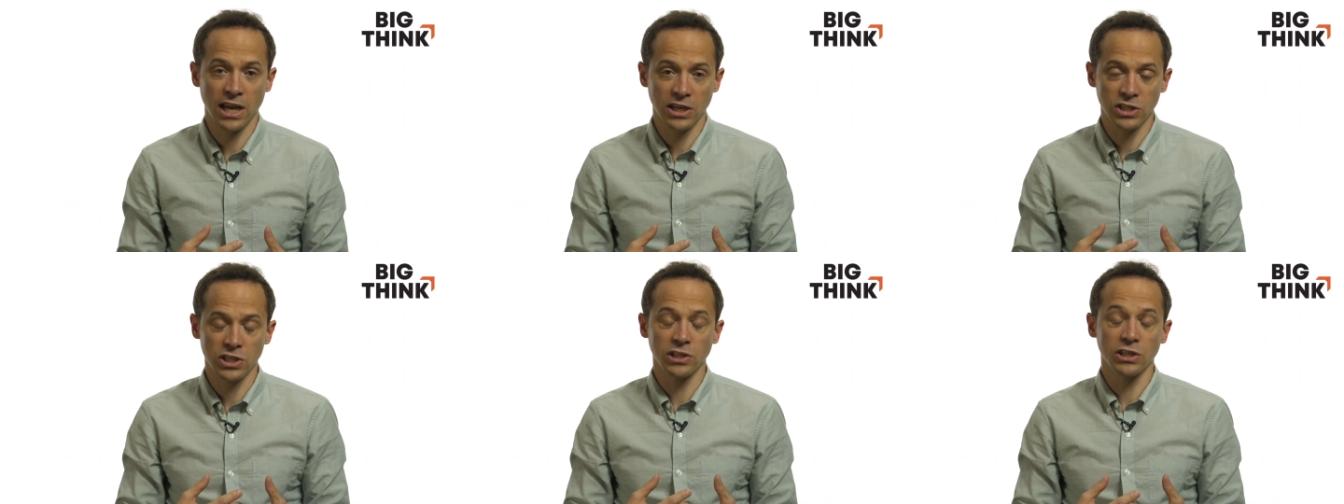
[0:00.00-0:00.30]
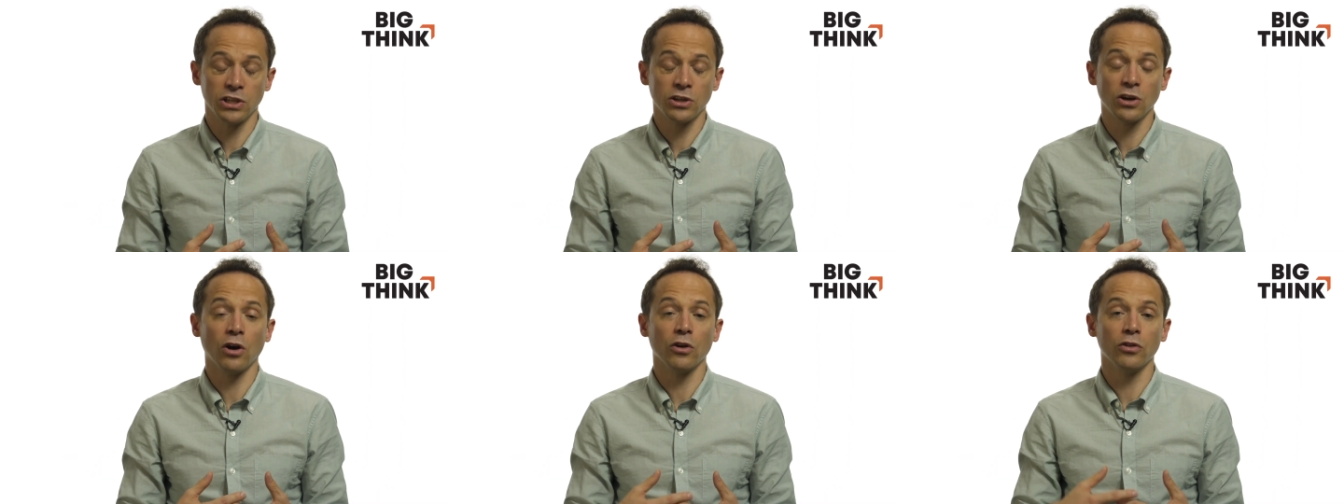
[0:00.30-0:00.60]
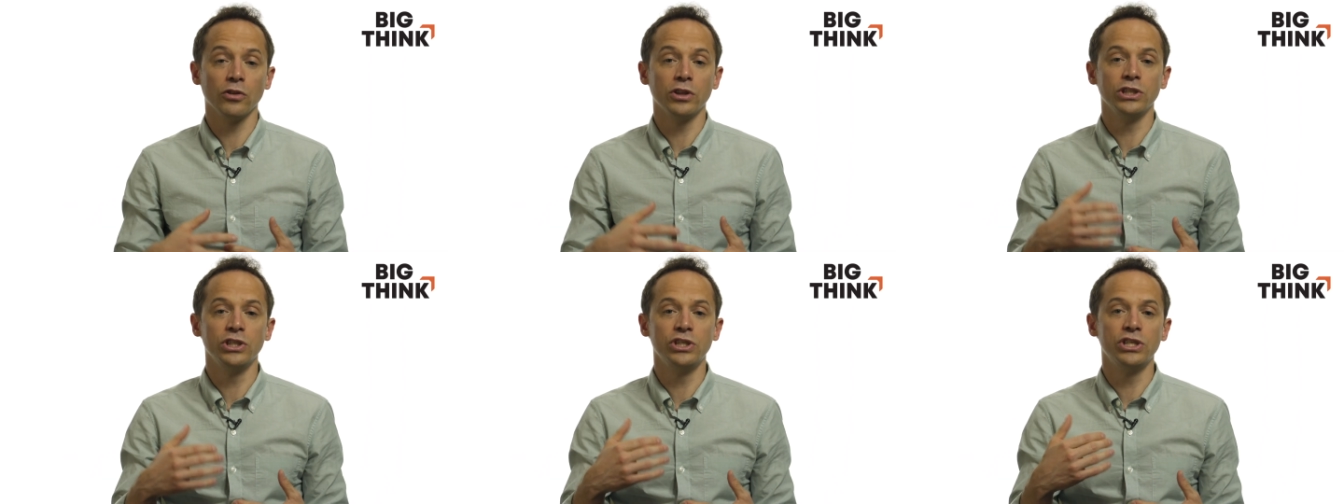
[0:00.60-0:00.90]
actually,
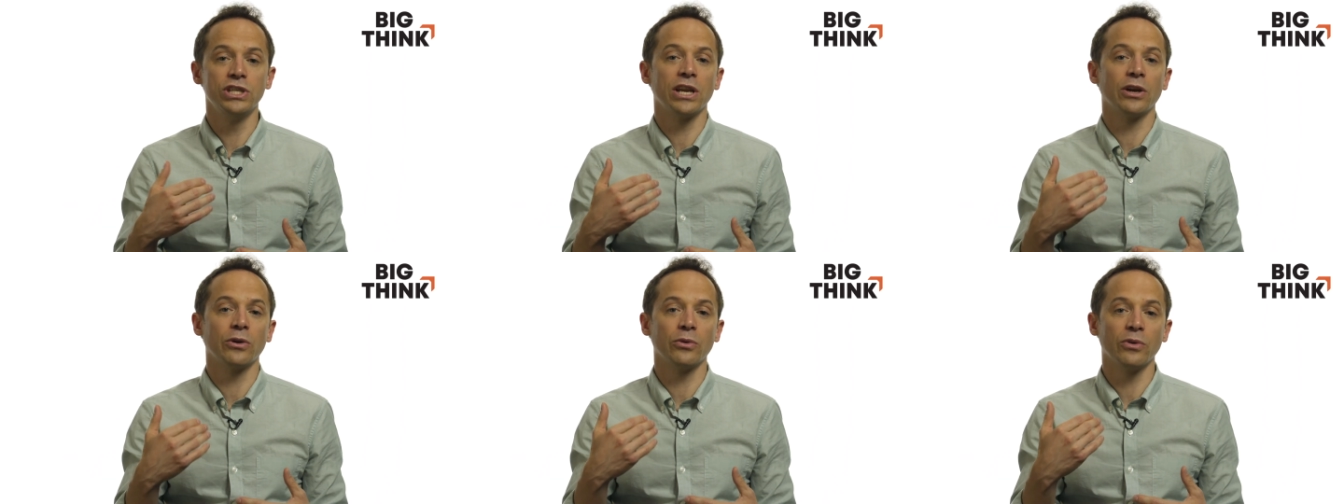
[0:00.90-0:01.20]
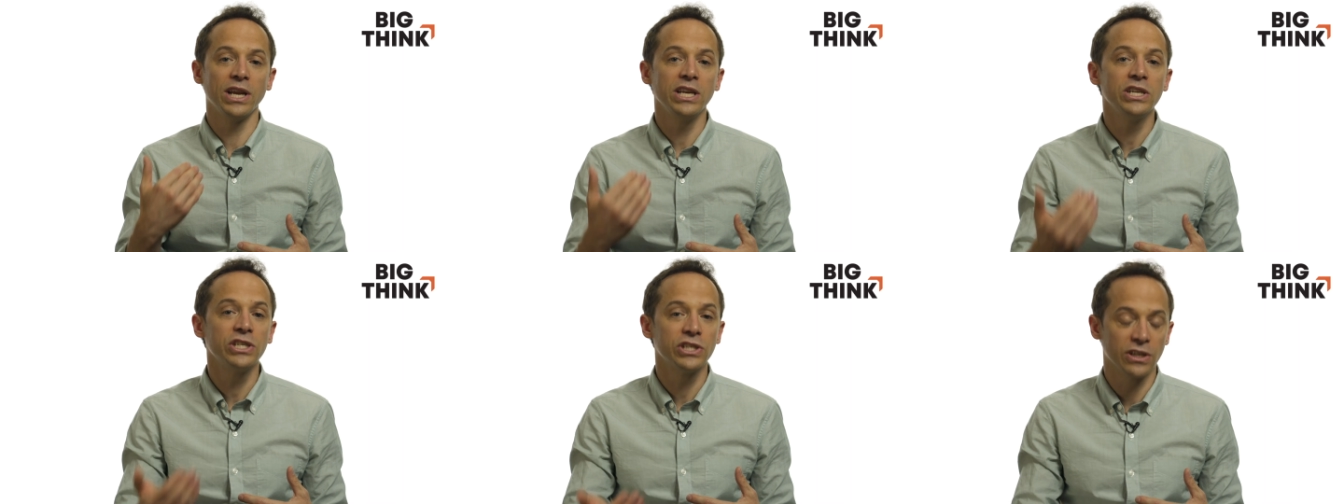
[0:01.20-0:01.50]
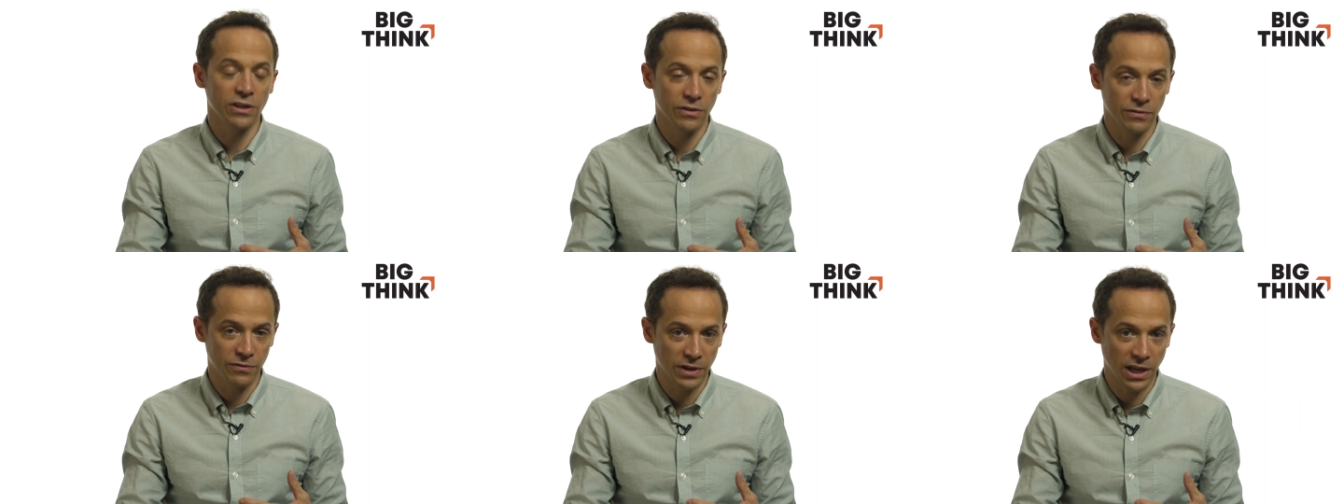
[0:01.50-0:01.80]
called the
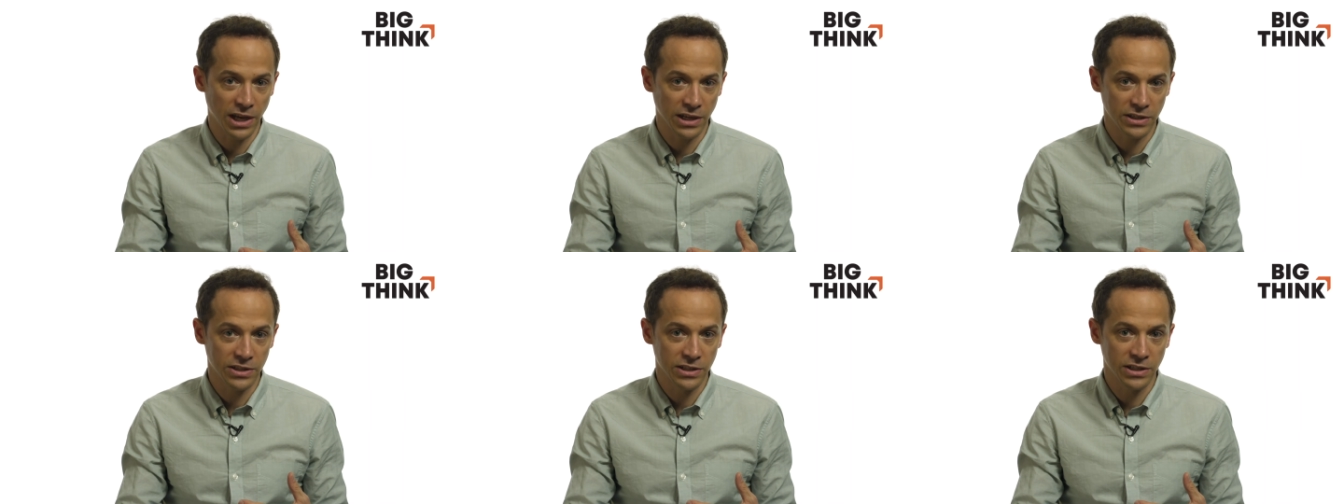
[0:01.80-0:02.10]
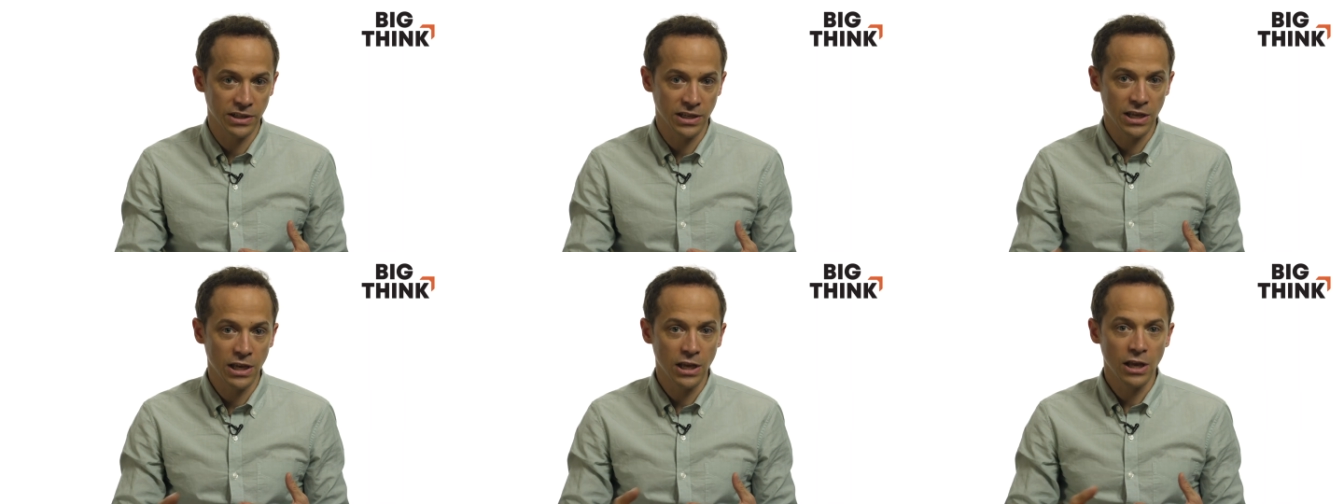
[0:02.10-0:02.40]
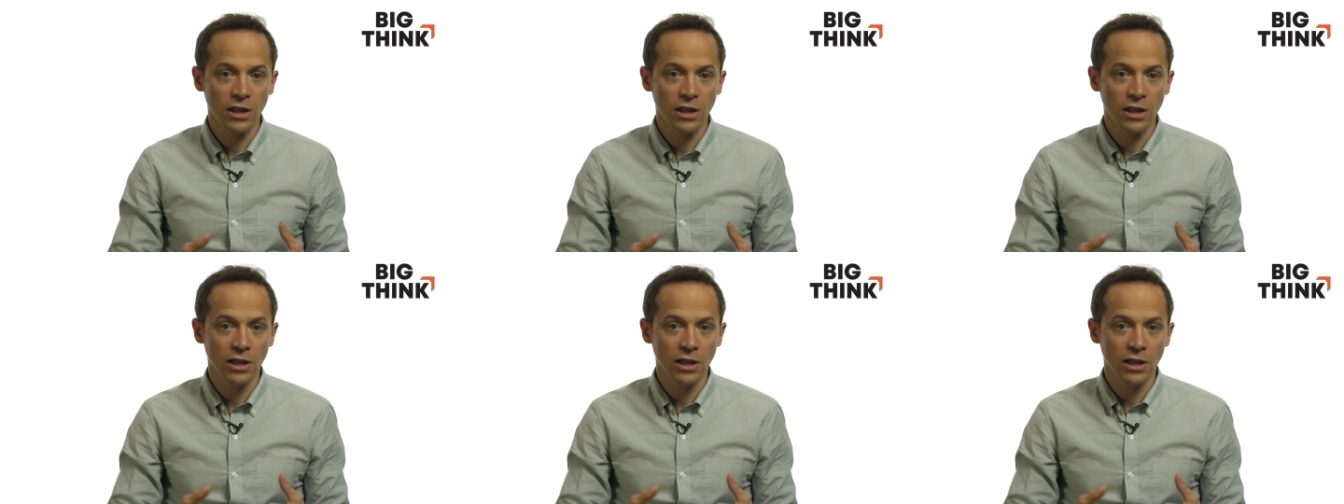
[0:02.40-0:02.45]
generation effect.